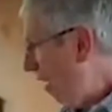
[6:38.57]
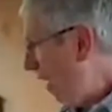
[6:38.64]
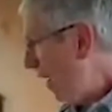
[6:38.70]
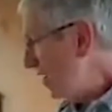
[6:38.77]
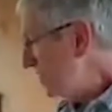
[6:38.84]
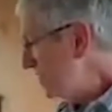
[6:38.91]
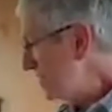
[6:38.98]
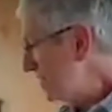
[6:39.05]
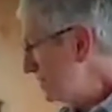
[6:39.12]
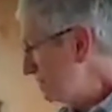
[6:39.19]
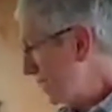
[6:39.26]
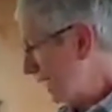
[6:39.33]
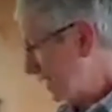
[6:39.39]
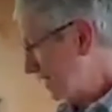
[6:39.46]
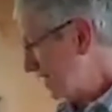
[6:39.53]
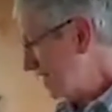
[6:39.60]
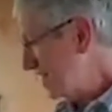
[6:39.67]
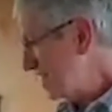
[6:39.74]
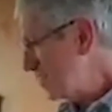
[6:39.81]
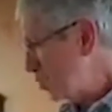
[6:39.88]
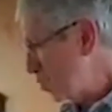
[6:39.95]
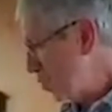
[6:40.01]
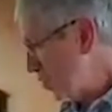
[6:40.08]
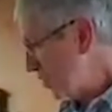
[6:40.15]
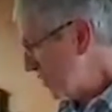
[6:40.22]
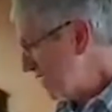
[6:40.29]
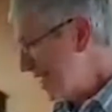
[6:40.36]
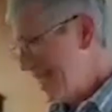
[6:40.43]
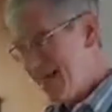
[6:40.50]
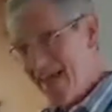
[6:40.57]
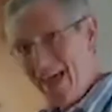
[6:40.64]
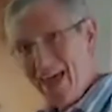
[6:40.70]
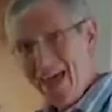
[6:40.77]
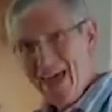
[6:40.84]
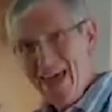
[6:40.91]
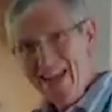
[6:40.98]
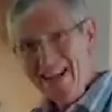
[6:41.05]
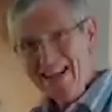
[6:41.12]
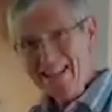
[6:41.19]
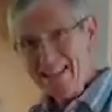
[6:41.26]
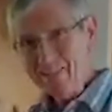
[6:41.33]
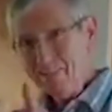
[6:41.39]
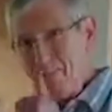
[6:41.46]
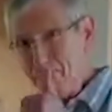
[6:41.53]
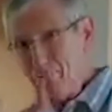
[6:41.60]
I've inspected the work and it's